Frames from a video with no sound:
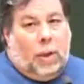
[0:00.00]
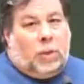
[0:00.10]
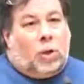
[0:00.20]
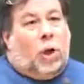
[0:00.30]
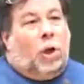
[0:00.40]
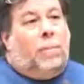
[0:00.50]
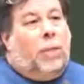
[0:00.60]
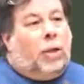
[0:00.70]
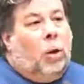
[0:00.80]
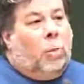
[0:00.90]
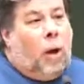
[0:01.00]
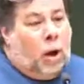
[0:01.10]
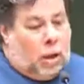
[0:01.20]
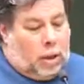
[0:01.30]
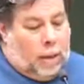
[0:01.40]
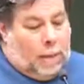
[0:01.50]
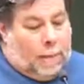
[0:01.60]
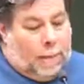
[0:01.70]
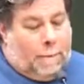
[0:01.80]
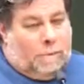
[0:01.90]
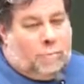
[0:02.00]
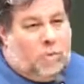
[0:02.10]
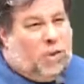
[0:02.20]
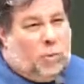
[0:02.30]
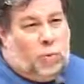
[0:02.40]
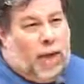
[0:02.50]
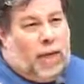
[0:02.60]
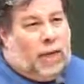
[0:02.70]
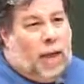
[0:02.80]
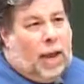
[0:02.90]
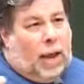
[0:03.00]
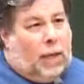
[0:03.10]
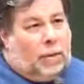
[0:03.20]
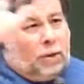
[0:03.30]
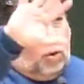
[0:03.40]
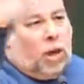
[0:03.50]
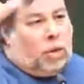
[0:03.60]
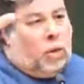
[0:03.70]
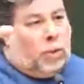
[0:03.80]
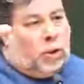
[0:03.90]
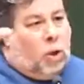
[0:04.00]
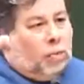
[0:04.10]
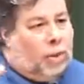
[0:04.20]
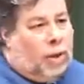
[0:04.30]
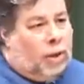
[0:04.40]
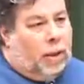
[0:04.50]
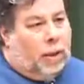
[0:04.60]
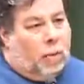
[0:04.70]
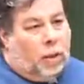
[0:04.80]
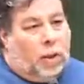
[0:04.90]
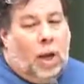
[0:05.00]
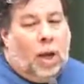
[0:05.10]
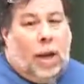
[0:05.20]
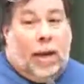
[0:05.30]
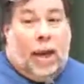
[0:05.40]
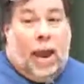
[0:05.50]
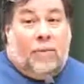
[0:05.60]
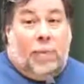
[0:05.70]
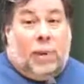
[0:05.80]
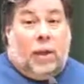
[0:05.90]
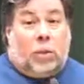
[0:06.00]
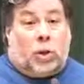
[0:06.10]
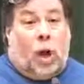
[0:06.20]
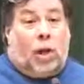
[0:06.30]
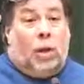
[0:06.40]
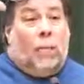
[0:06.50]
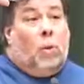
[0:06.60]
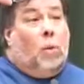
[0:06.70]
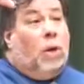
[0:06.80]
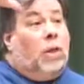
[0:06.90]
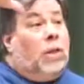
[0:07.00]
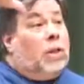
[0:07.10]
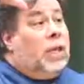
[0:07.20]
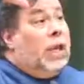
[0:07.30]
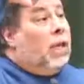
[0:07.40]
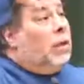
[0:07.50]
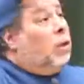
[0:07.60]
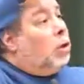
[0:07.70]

And we started in Menlo Park. It was a rainy night. The garage door was open. We're, and everybody was talking about one of these geeky